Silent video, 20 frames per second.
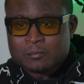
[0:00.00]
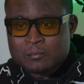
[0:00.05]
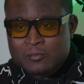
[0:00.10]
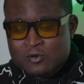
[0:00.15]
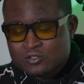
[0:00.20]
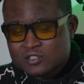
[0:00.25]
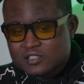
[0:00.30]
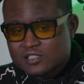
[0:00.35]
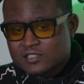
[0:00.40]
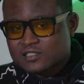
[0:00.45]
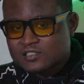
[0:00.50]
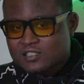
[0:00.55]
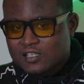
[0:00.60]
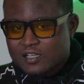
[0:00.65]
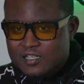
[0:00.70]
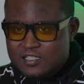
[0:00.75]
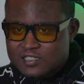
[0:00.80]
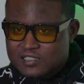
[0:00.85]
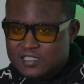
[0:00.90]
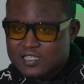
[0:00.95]
mostly
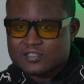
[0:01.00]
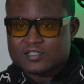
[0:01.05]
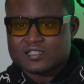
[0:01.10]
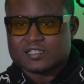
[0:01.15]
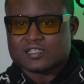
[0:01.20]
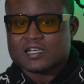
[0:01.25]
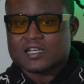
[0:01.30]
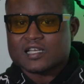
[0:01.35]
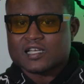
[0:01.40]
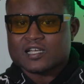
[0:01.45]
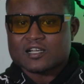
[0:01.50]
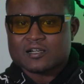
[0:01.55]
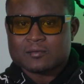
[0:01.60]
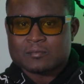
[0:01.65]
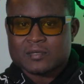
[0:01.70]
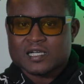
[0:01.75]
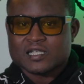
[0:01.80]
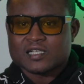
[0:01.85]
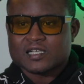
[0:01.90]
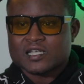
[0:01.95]
stars out here, like
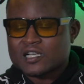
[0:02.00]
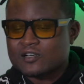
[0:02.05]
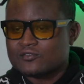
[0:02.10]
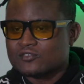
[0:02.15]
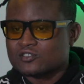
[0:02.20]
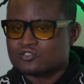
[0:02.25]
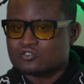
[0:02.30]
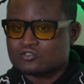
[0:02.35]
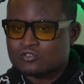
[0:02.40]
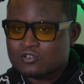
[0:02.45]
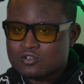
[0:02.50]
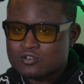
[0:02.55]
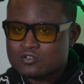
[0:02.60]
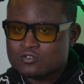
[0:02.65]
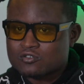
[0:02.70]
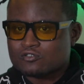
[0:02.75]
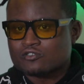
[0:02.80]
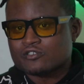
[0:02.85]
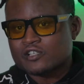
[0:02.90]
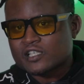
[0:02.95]
everybody have a
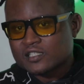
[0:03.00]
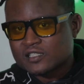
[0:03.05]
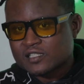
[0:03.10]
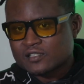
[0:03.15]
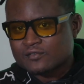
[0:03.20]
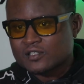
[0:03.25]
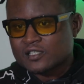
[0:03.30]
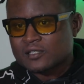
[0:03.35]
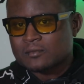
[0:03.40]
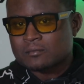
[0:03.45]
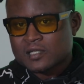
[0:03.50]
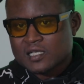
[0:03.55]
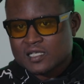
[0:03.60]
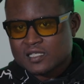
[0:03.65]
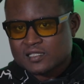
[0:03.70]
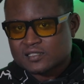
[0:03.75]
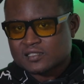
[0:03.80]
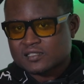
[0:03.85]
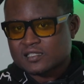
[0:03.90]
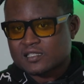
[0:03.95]
strong creativity
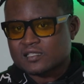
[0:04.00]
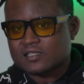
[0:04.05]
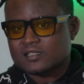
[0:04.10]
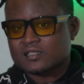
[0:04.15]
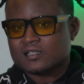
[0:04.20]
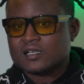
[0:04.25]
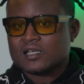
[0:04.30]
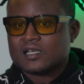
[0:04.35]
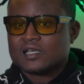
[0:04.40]
mindset,